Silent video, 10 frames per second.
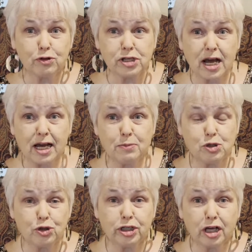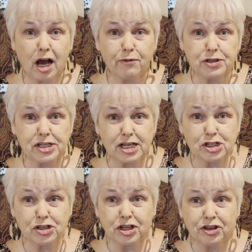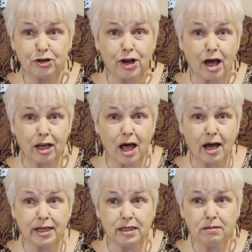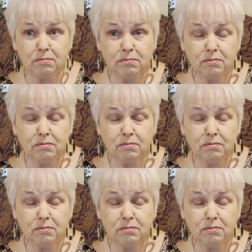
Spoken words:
times during a conversation that they're not lying,